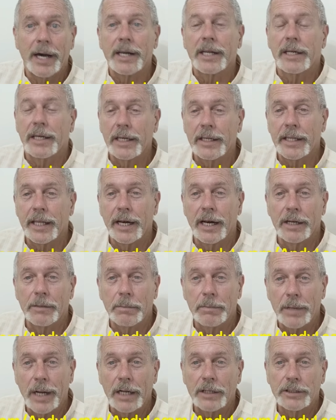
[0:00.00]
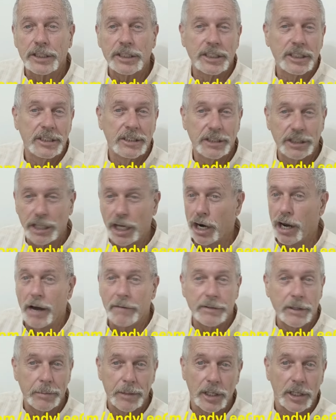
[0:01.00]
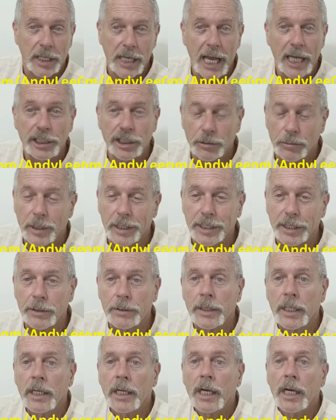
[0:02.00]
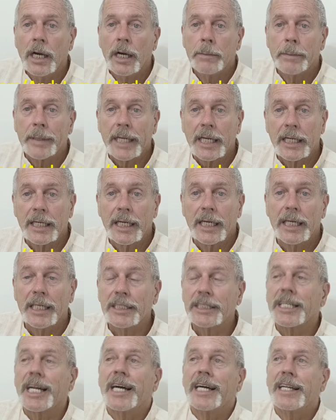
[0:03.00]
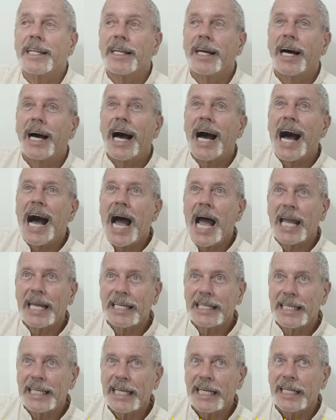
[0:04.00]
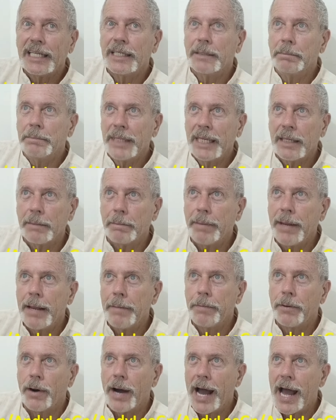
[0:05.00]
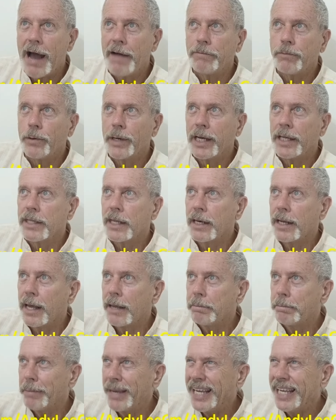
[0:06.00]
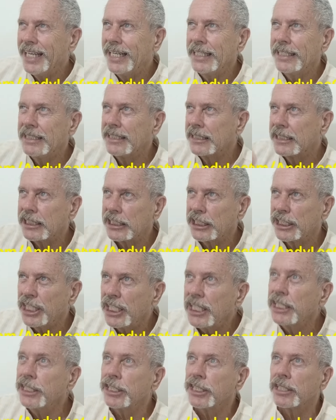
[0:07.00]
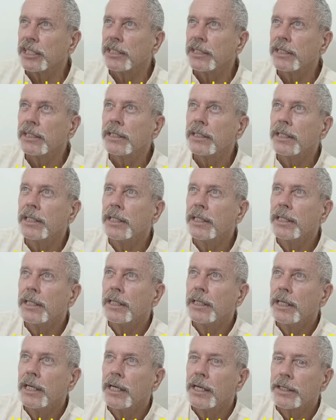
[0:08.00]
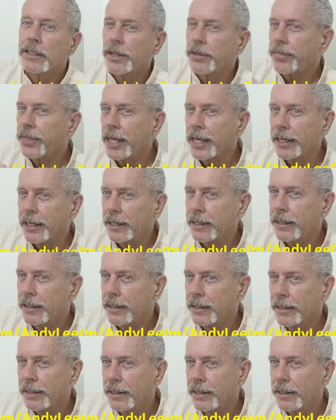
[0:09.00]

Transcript: about it, and then I'll shut off communication with you, because I need to meet people halfway that have made a decision to think.